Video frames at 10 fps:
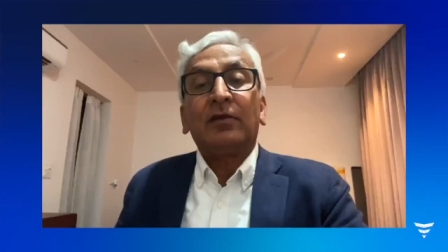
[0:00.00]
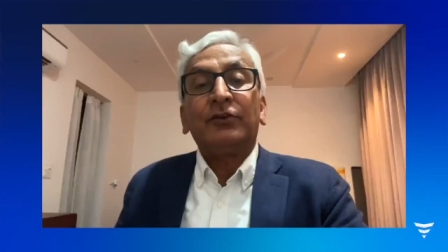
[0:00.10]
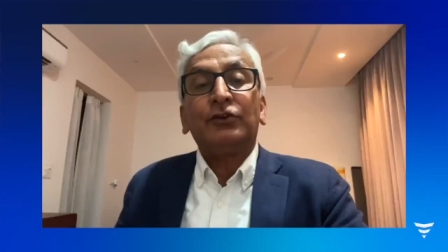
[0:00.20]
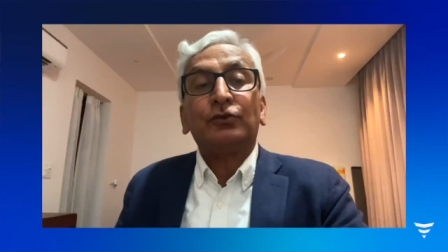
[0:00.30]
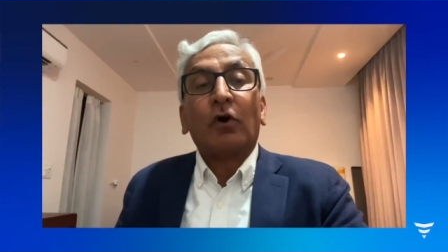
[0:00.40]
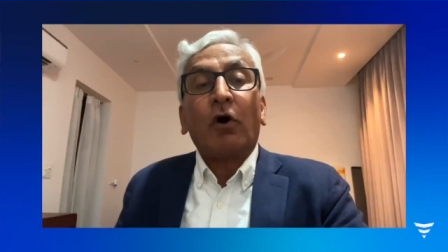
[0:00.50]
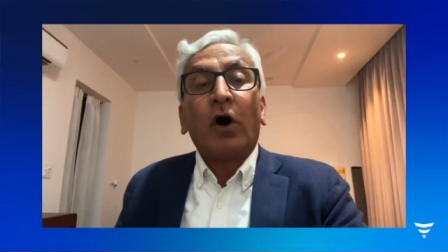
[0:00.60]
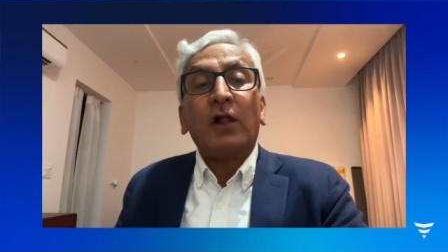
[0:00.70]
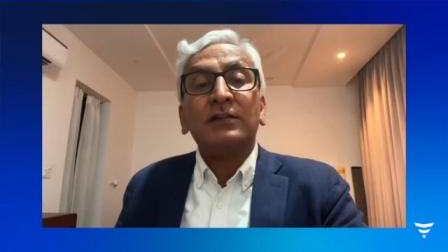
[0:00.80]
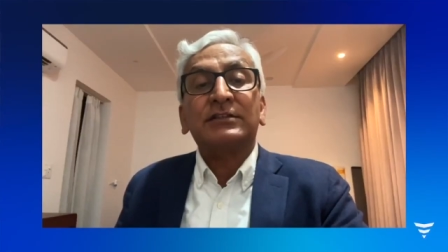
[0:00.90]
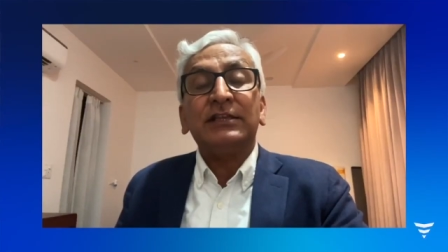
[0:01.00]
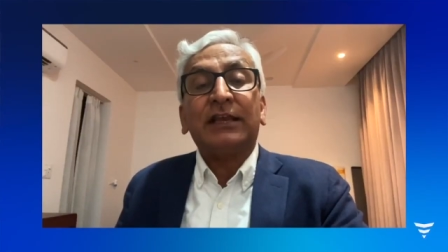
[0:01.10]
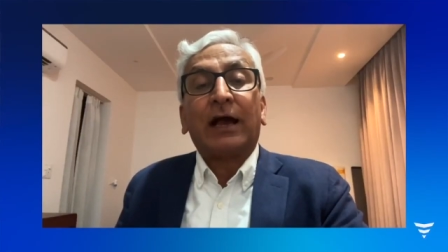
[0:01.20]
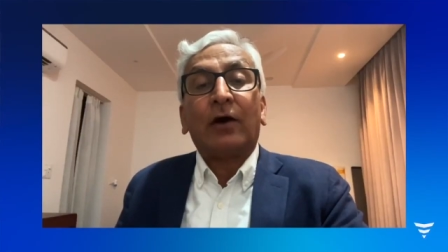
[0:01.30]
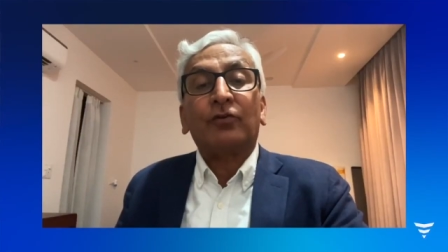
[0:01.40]
We should all
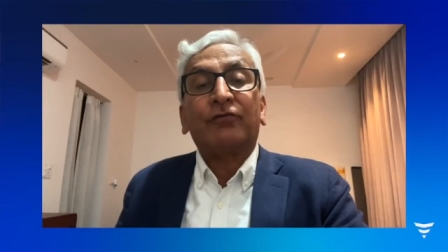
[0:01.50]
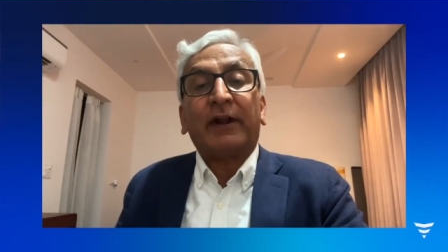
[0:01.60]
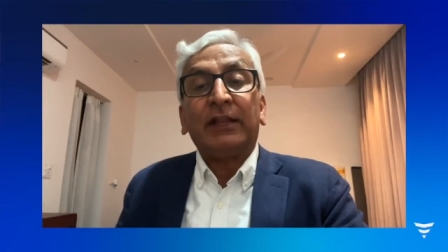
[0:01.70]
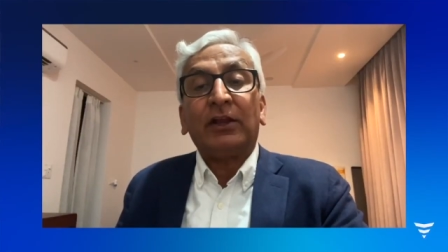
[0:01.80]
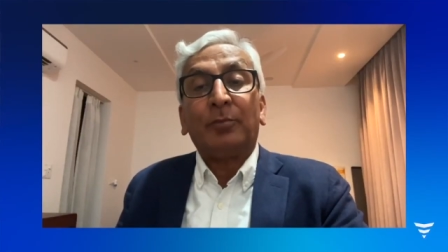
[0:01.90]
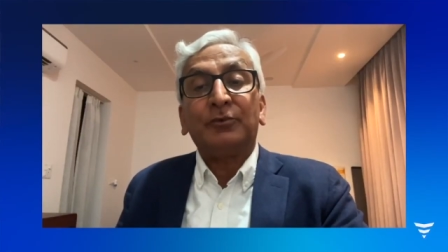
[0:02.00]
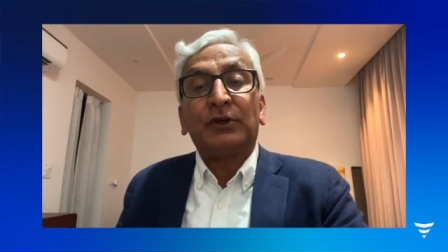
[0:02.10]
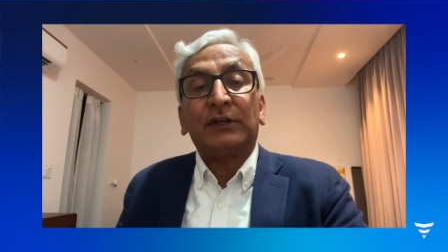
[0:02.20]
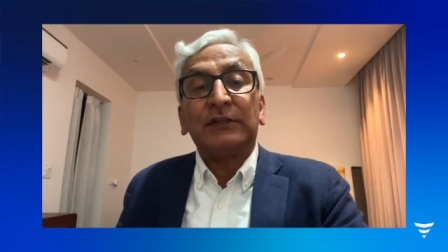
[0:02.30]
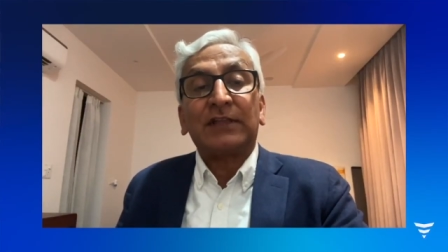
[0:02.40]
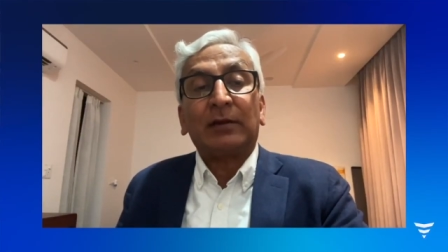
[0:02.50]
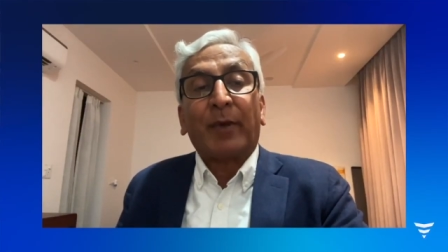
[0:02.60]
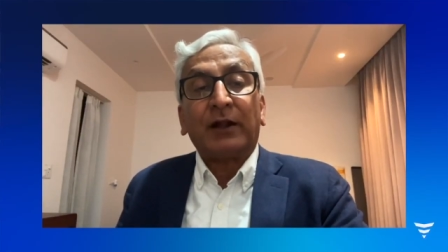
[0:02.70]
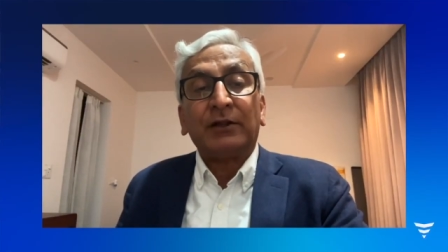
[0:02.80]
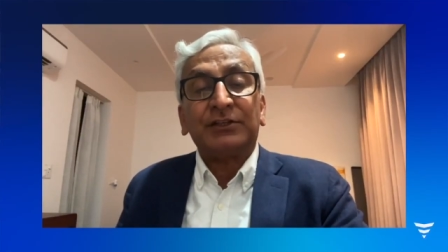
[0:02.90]
seek out funding opportunities and
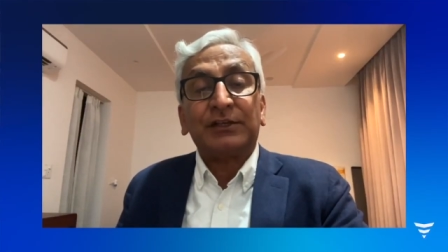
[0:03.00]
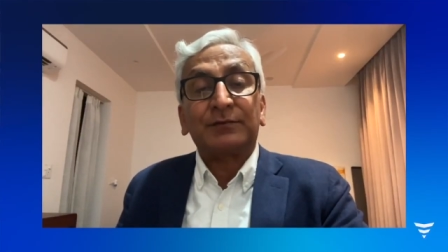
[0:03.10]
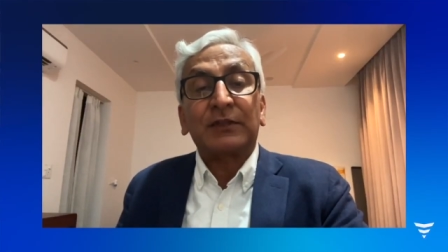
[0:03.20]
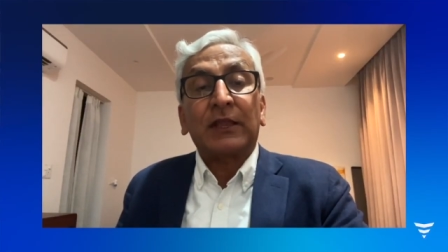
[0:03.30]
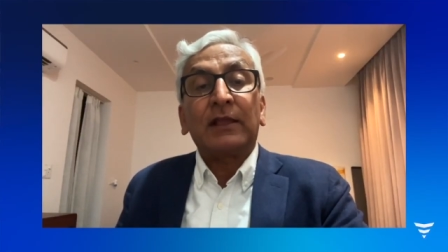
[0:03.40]
partnerships